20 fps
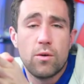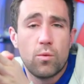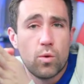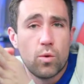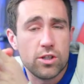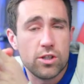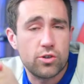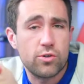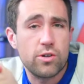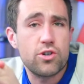
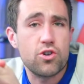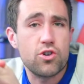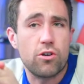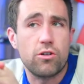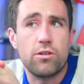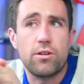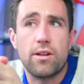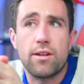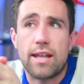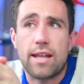Wall Street
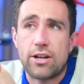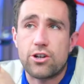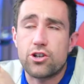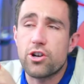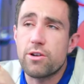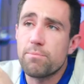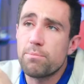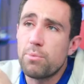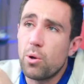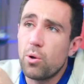Journal
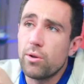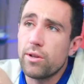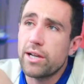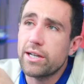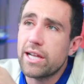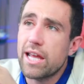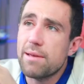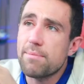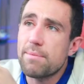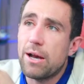election poll
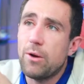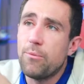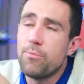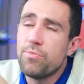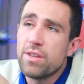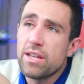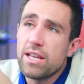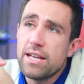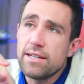that came out,